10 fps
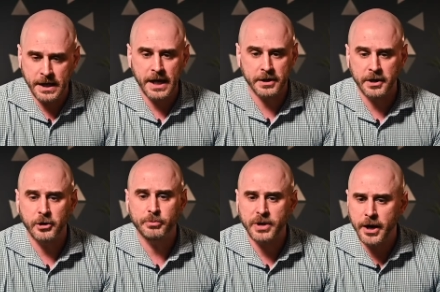had done
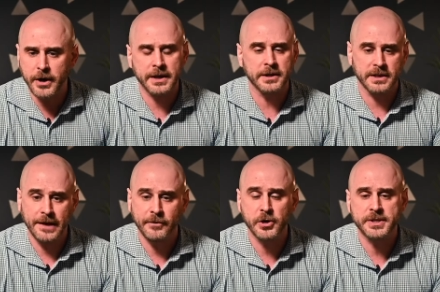her prayer and
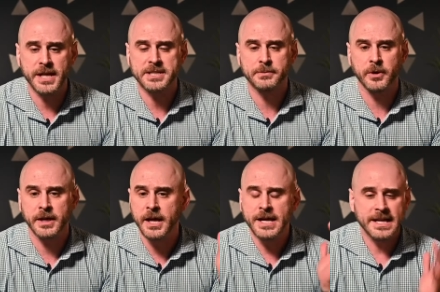gave her testimony,
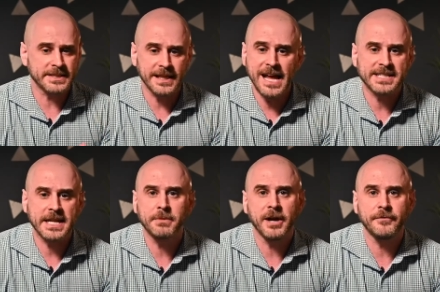is the last
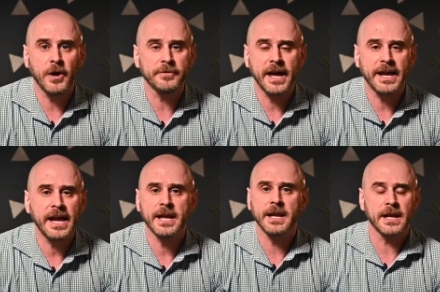time I felt that
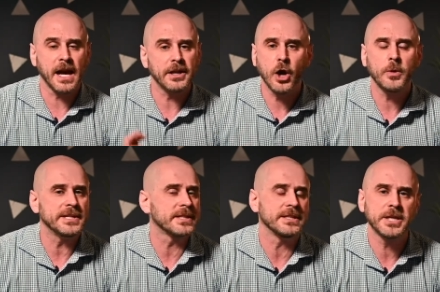hand. And I know
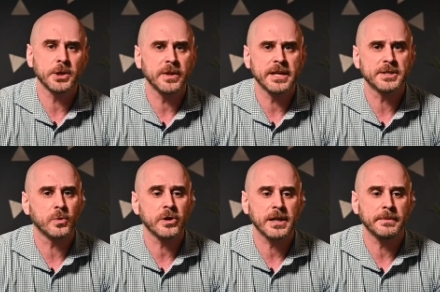he's continuing his
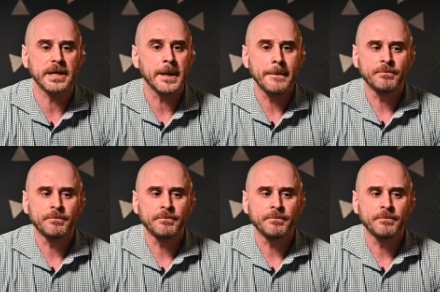work in me.